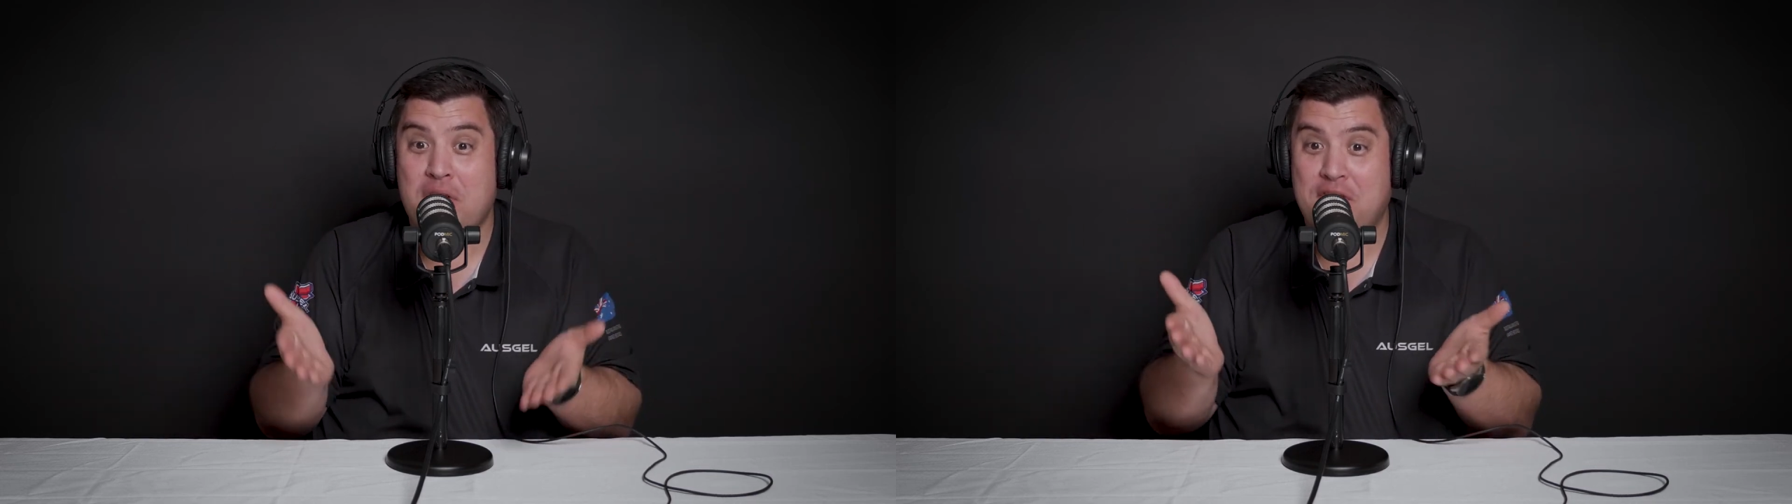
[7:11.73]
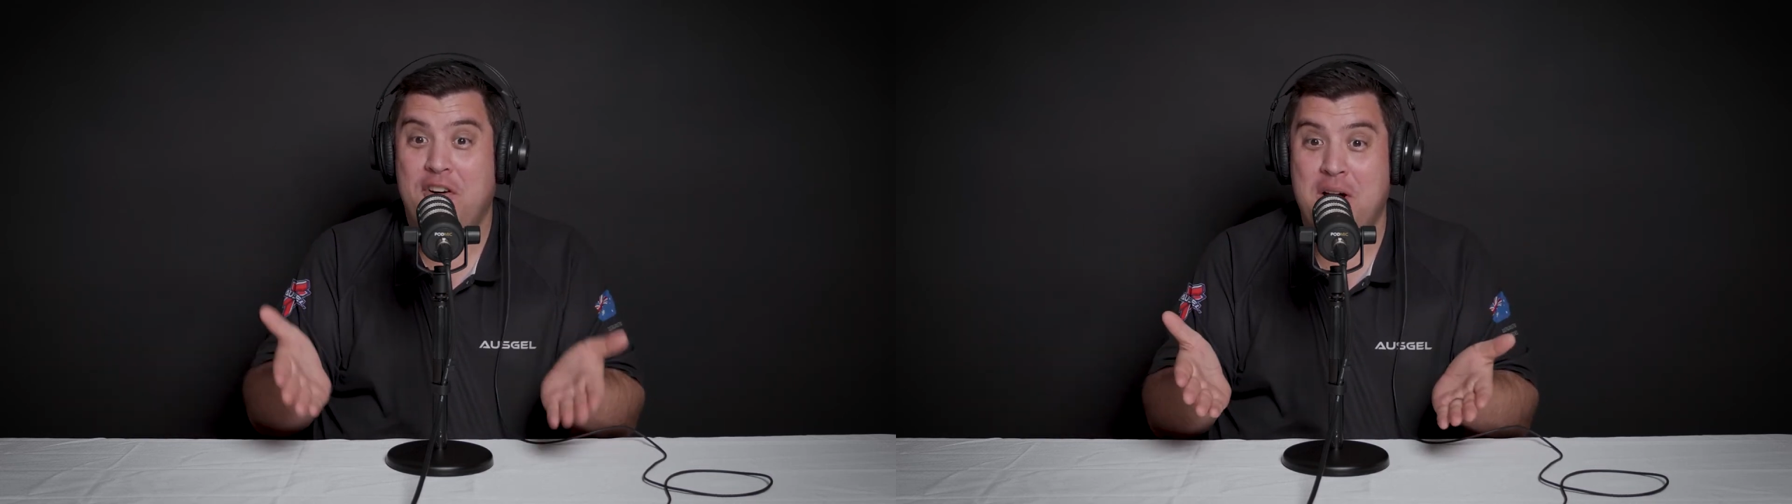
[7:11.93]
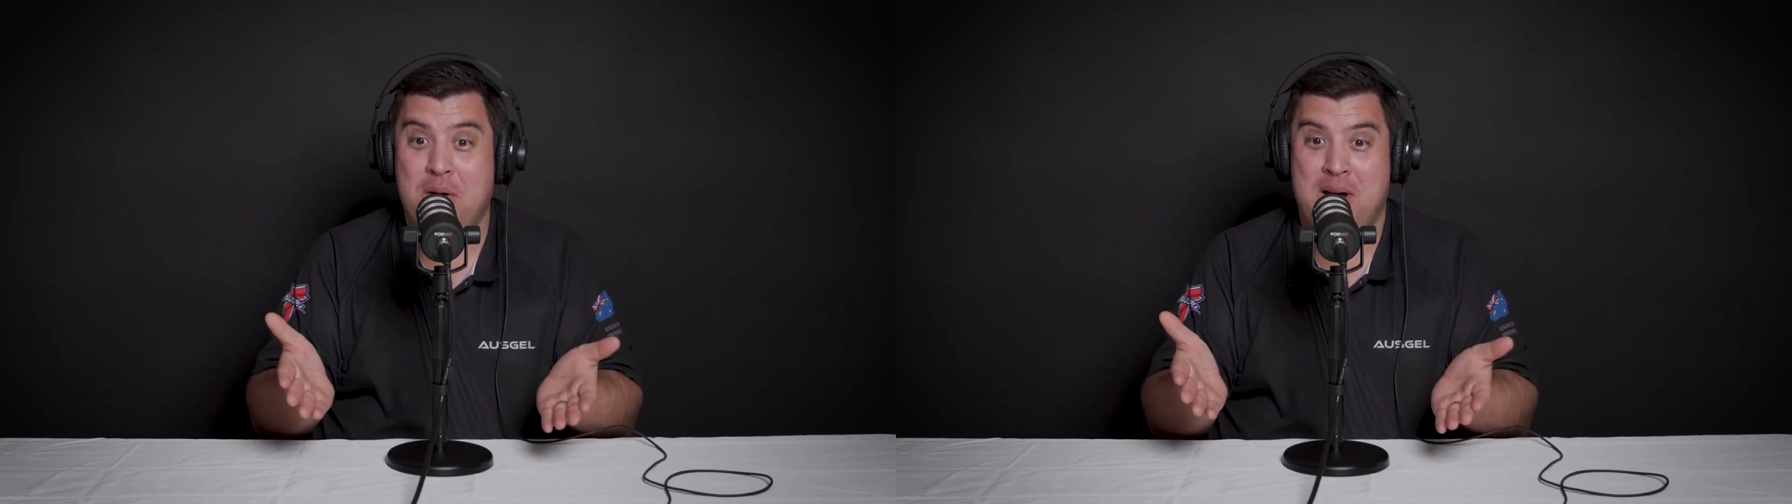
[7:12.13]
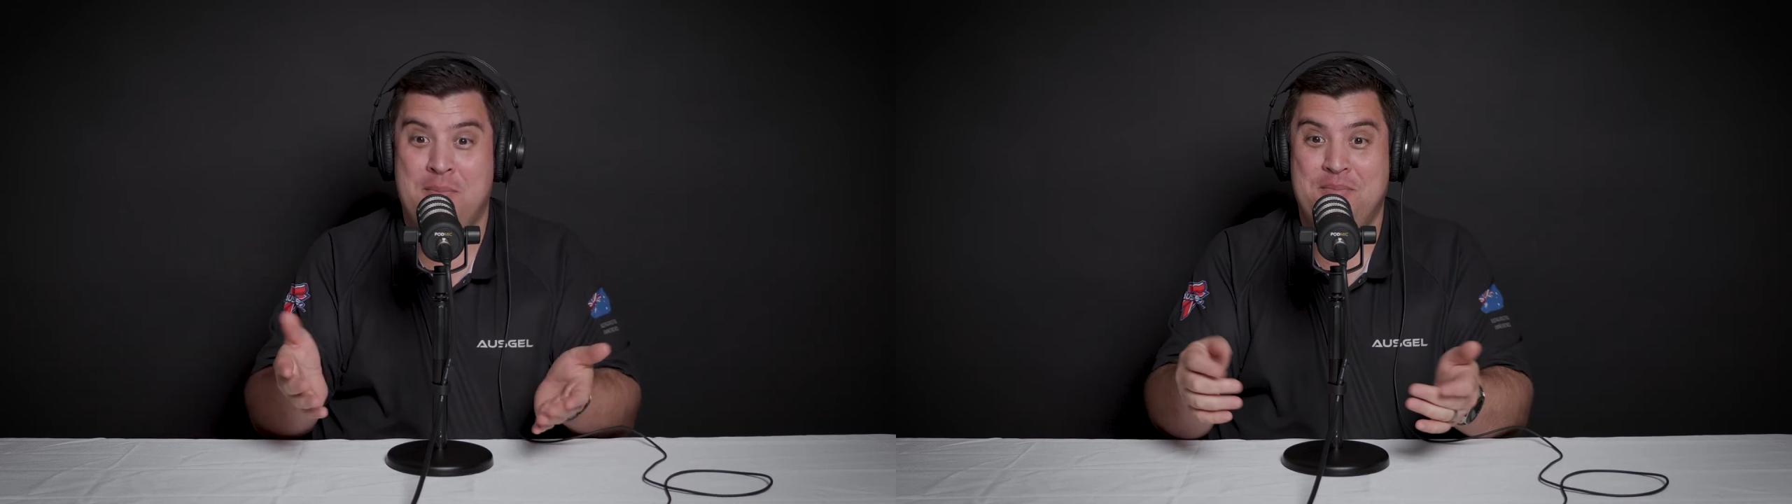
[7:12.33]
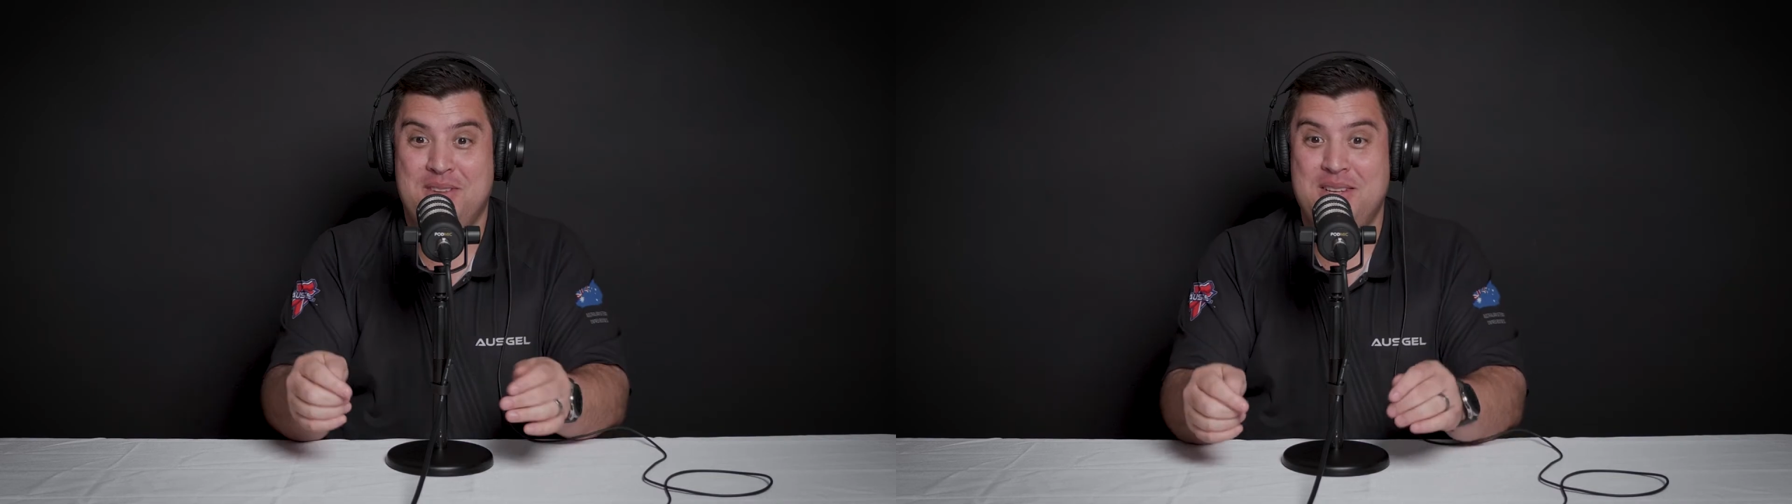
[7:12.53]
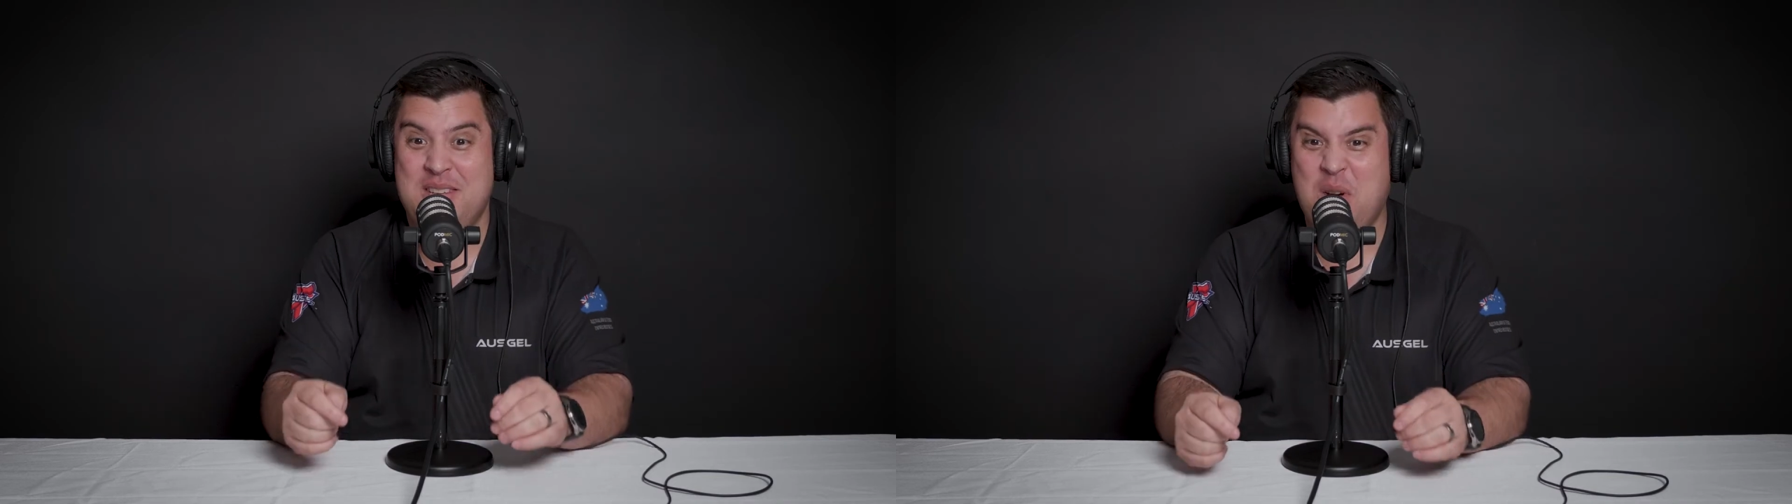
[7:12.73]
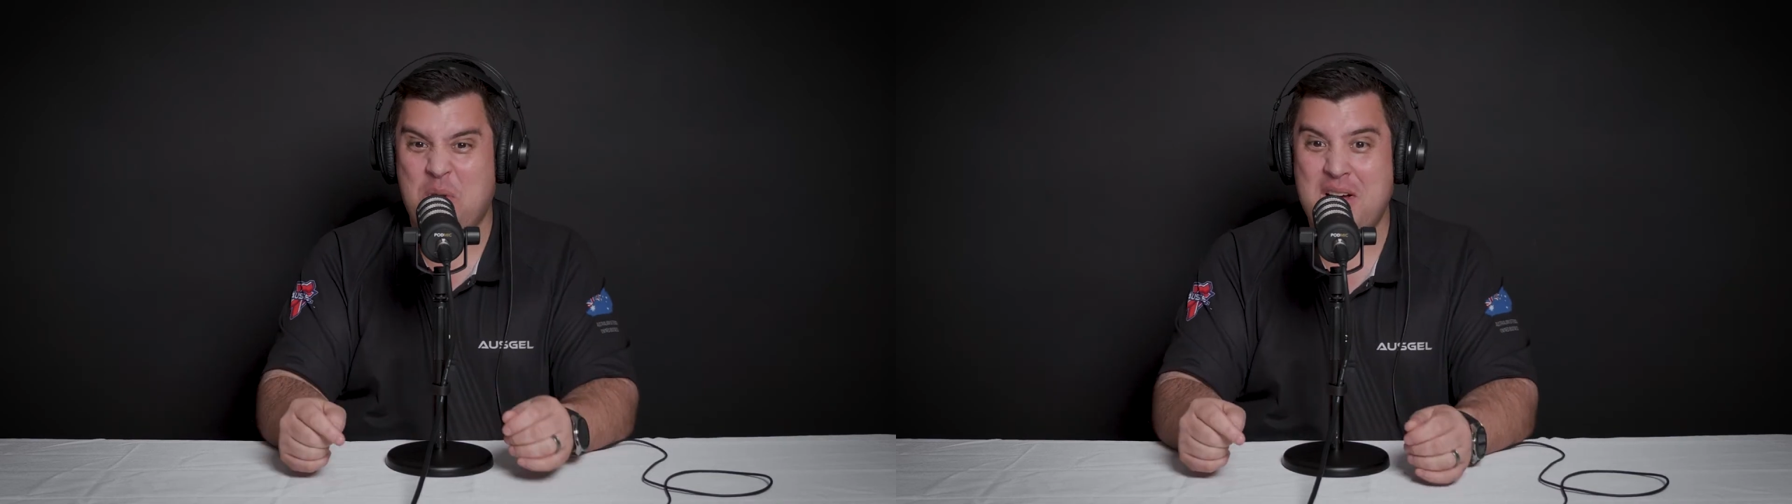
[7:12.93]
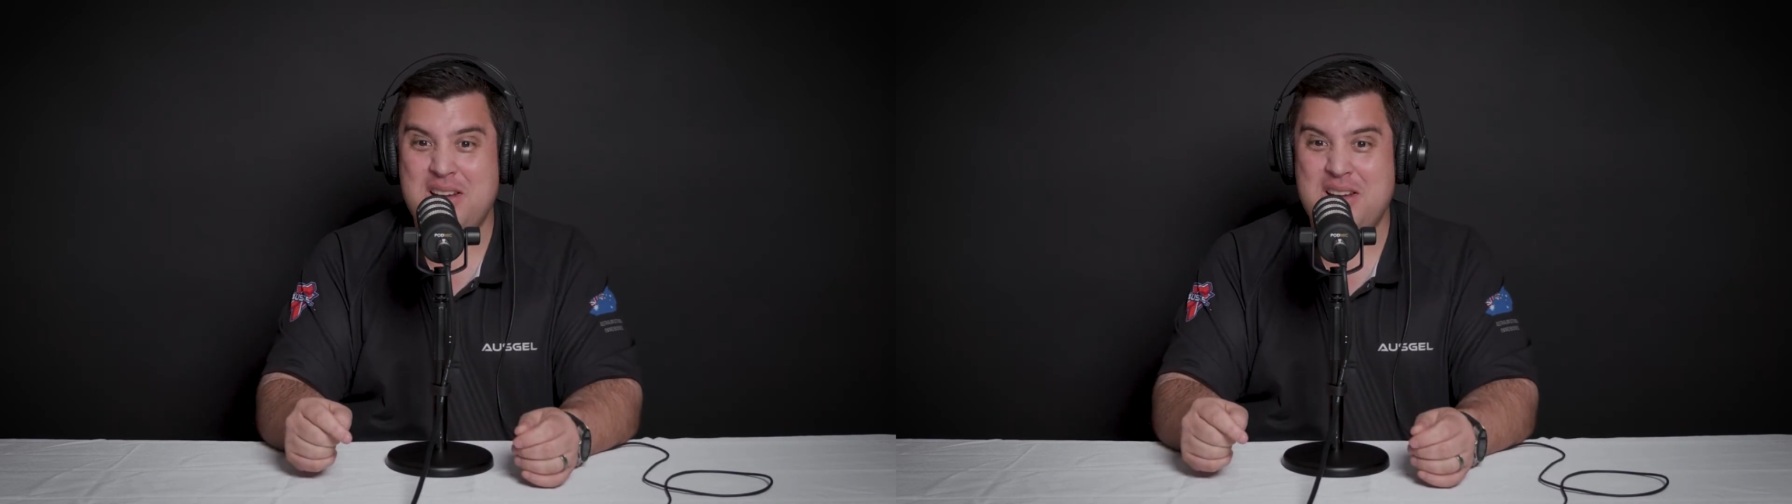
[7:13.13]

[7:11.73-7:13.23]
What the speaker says: firearm. Is that right?